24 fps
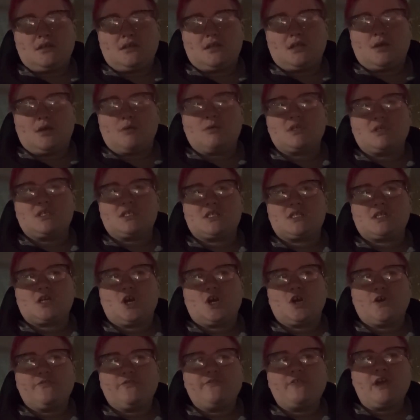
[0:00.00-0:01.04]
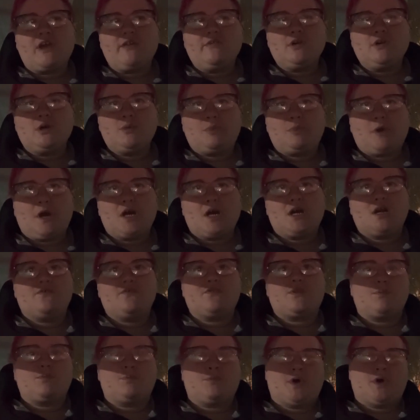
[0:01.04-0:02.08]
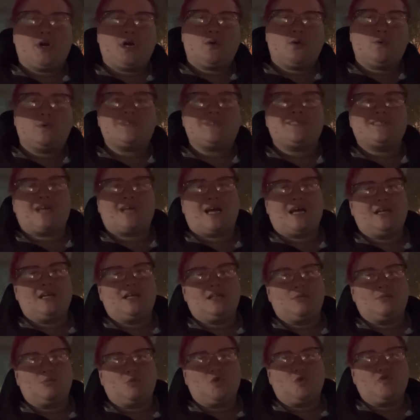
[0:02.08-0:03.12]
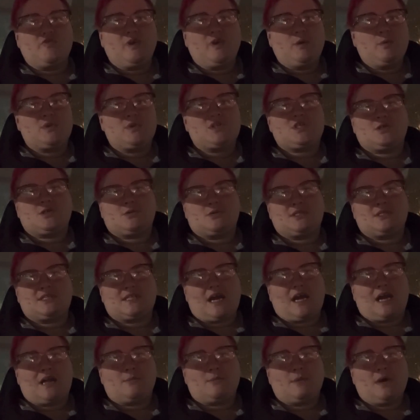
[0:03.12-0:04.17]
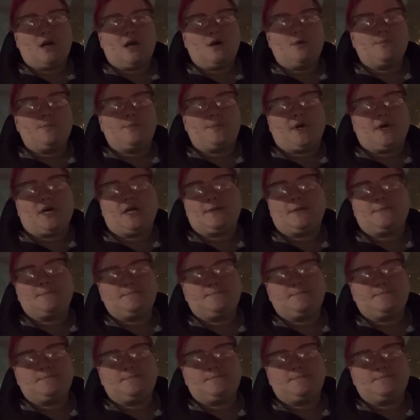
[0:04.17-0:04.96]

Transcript: There was her favorite part of the book was not in the movie, which she was sad about, but